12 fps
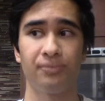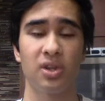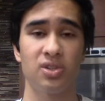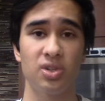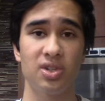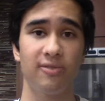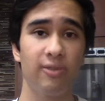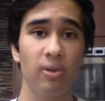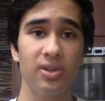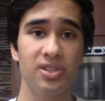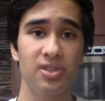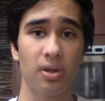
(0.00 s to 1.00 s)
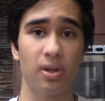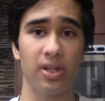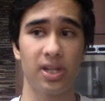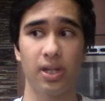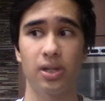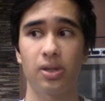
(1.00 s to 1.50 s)
So she focuses on
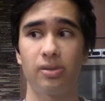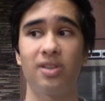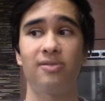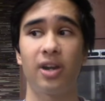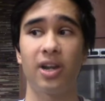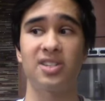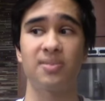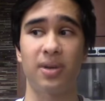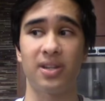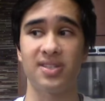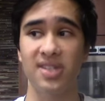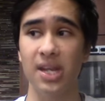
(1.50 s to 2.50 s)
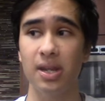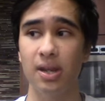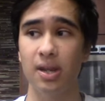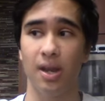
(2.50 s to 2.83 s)
here the varieties of pancit,